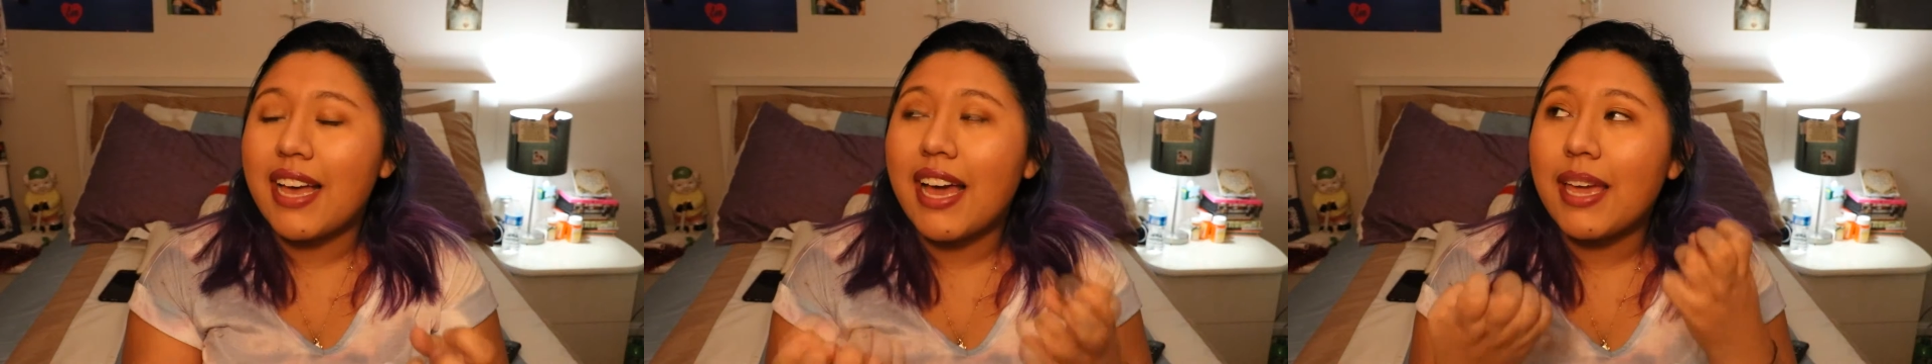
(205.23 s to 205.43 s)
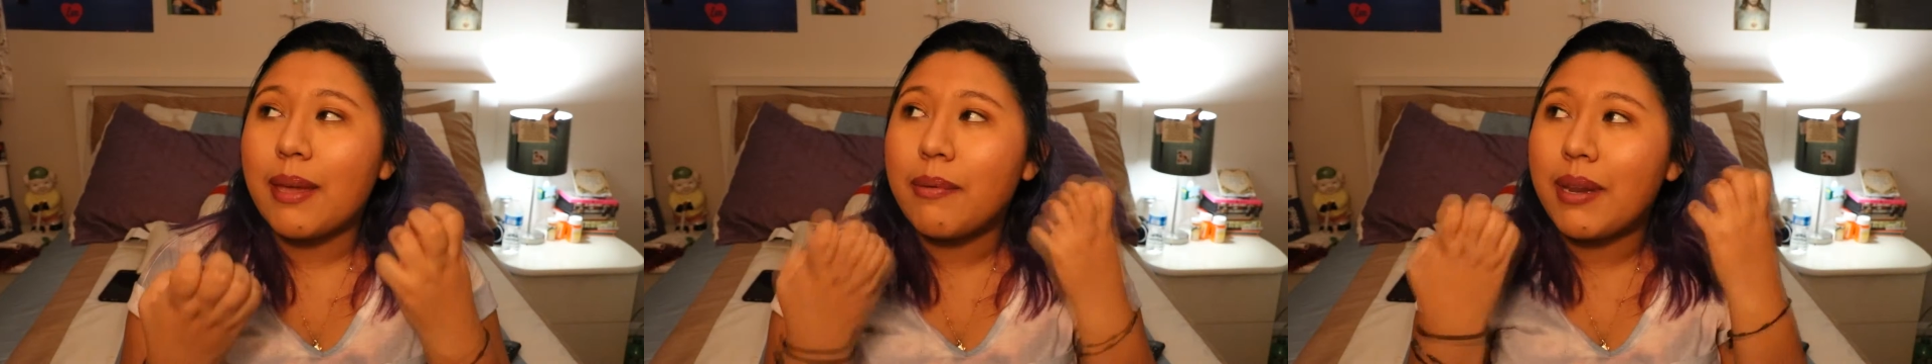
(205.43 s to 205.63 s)

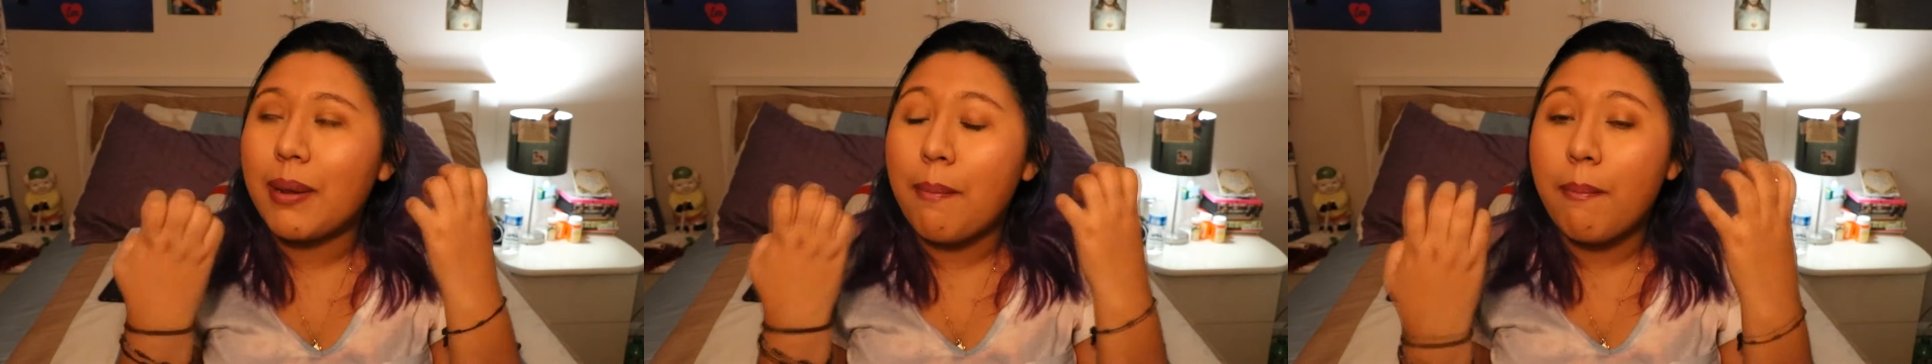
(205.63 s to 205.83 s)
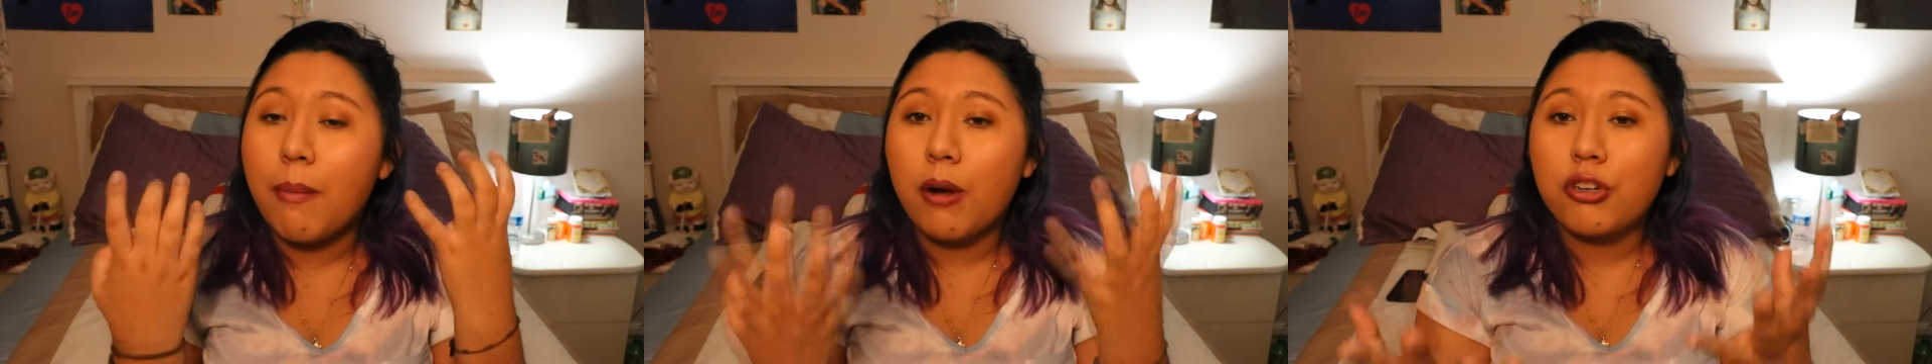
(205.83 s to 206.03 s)
I am an
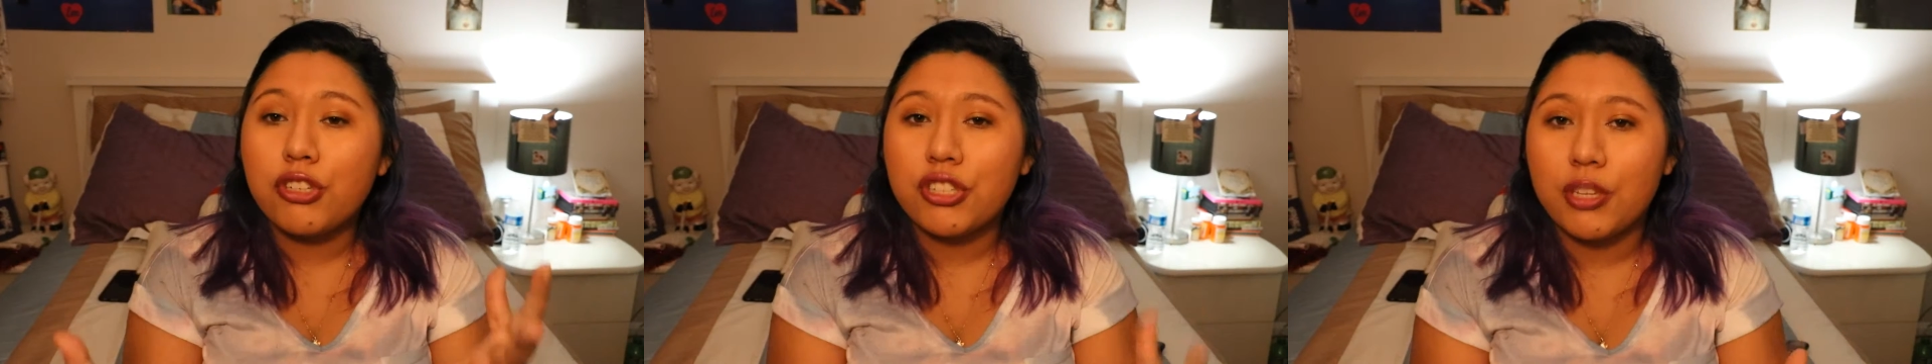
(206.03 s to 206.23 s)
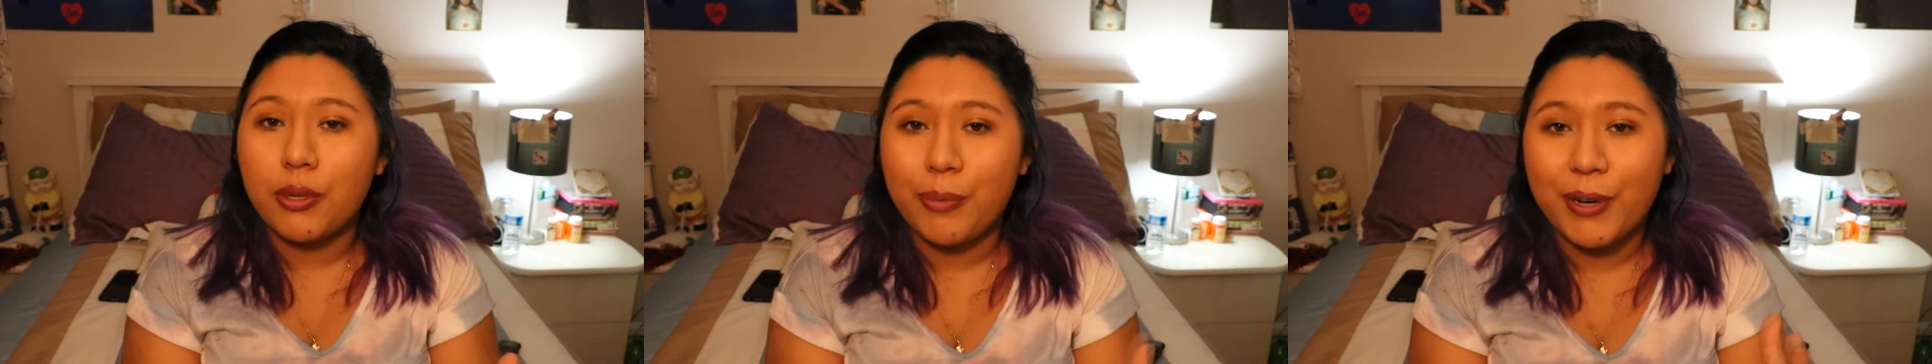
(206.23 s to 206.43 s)

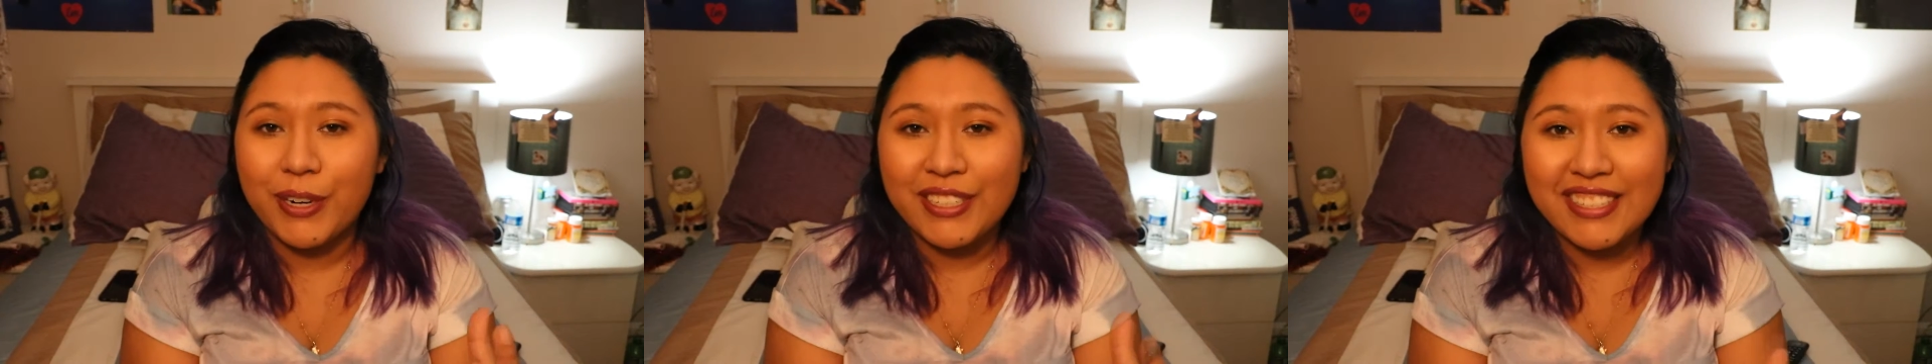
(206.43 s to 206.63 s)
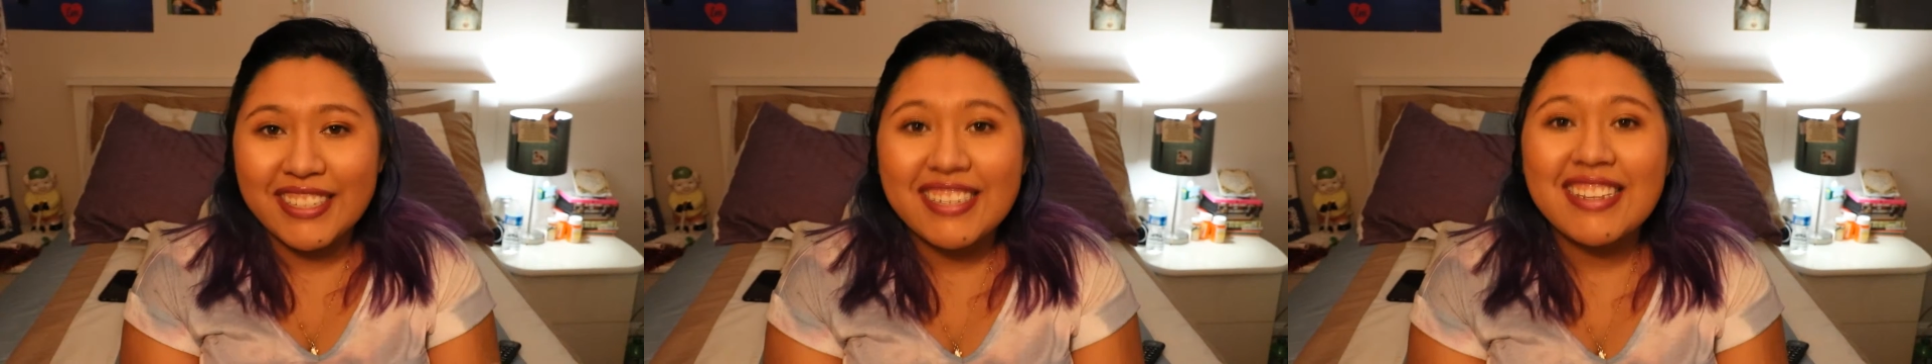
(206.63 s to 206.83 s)
emotional
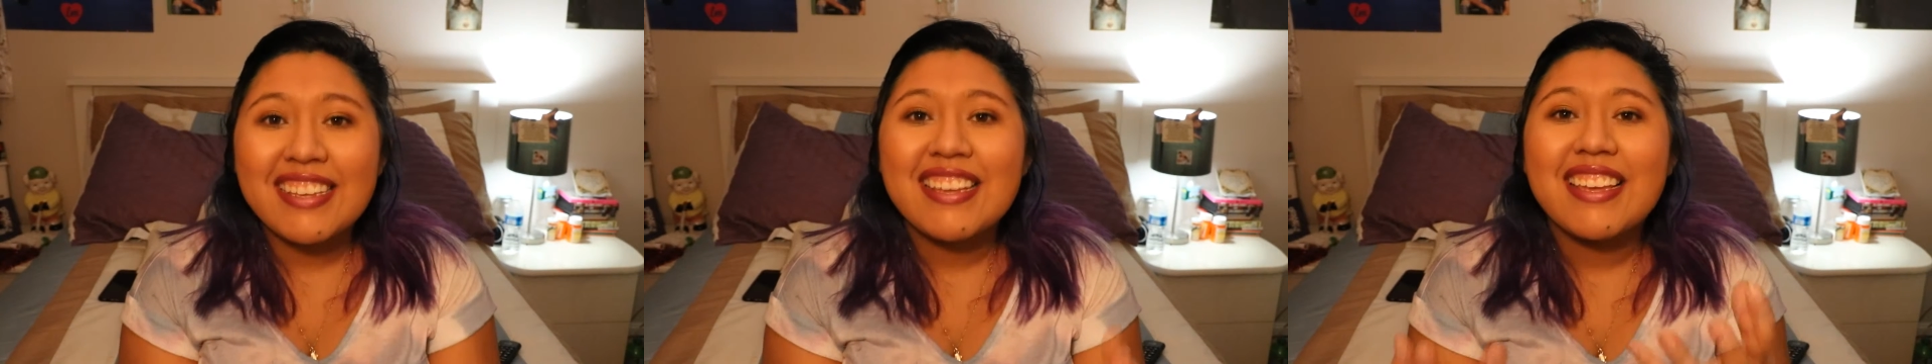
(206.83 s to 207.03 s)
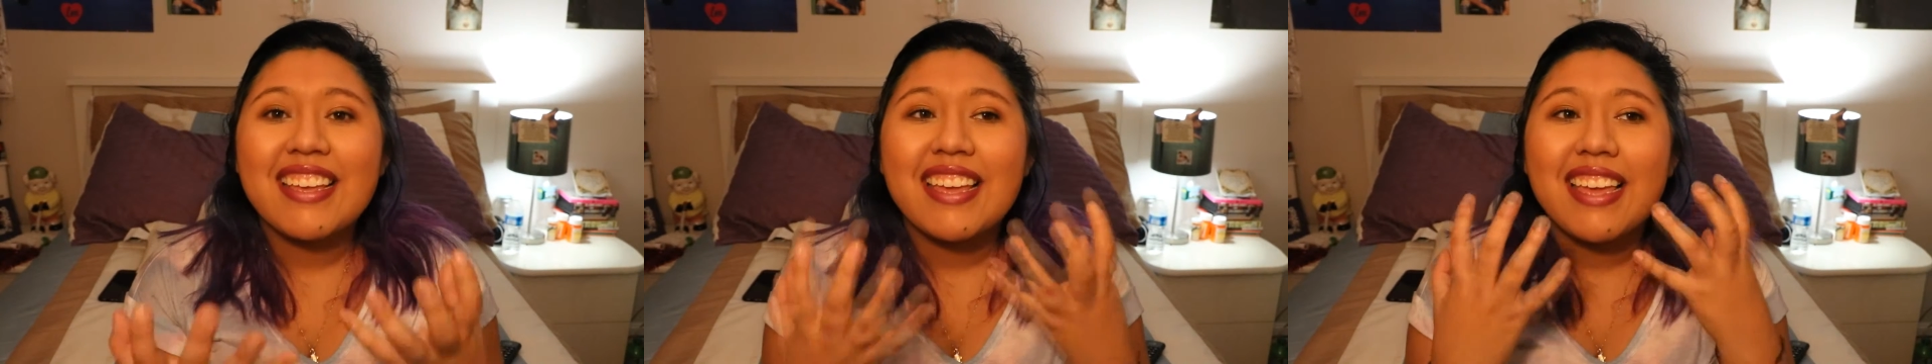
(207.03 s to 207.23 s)

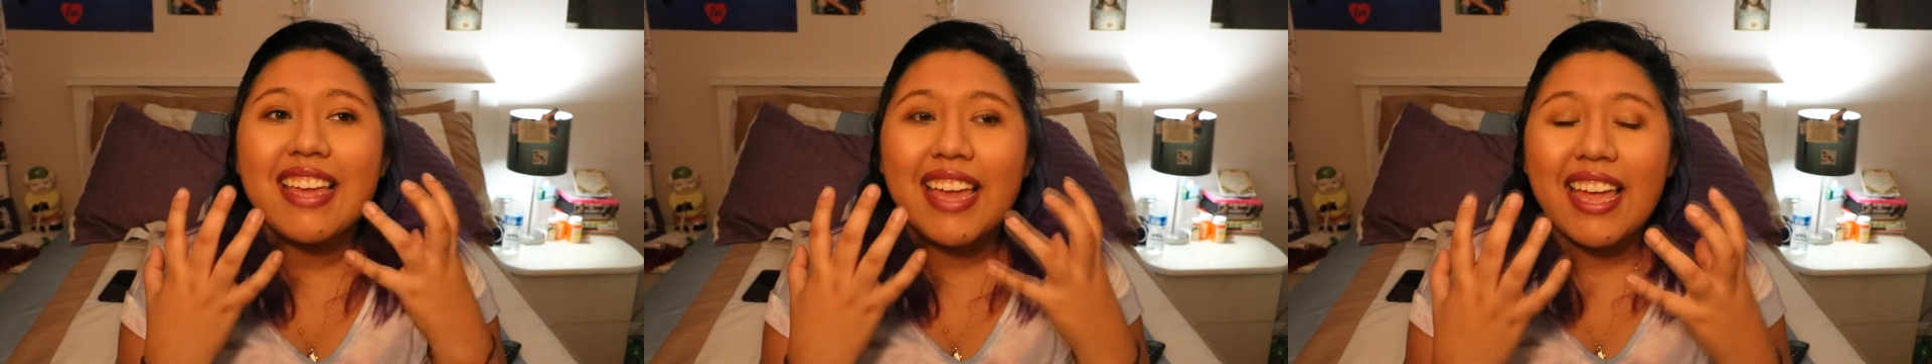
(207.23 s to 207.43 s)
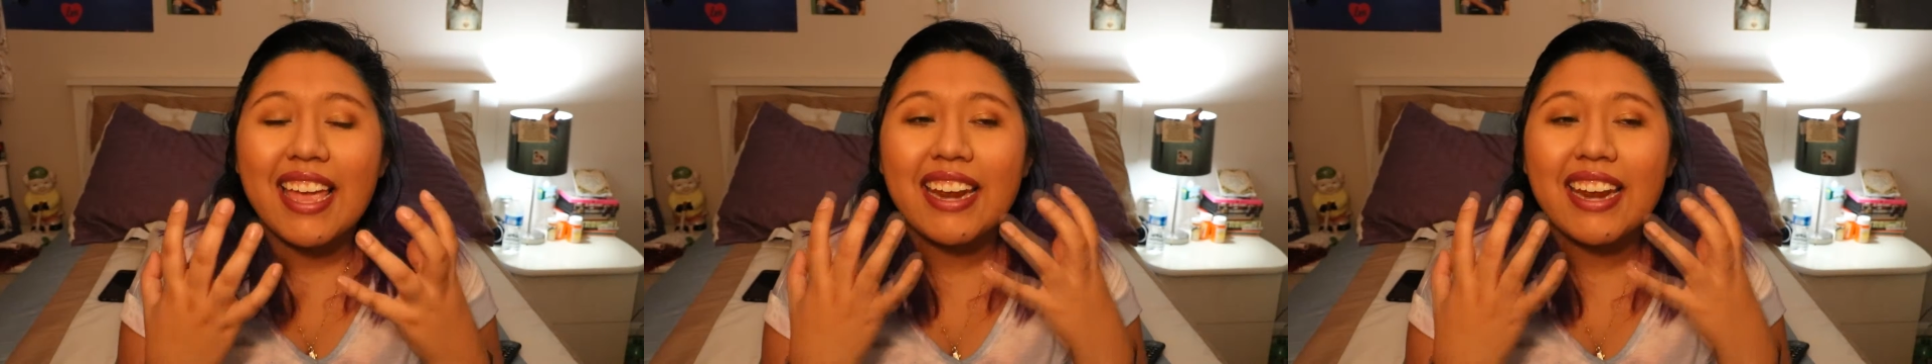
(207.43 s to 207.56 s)
person